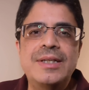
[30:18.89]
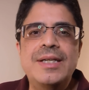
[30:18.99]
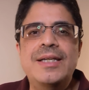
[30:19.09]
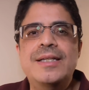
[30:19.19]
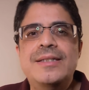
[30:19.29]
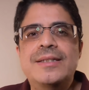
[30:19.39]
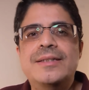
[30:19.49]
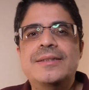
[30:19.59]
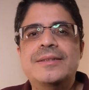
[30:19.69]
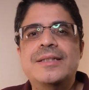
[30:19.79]
And
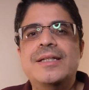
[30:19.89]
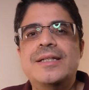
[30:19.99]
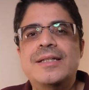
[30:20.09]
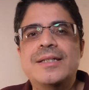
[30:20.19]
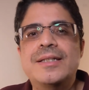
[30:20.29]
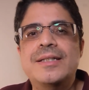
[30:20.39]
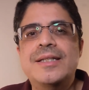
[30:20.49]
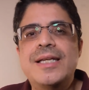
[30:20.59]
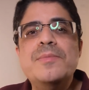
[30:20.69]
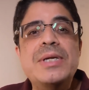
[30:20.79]
uh,
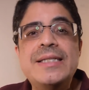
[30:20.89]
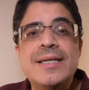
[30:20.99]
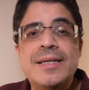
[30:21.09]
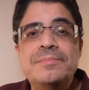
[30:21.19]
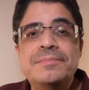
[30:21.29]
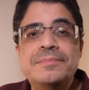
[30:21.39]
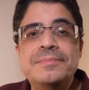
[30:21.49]
in the meantime,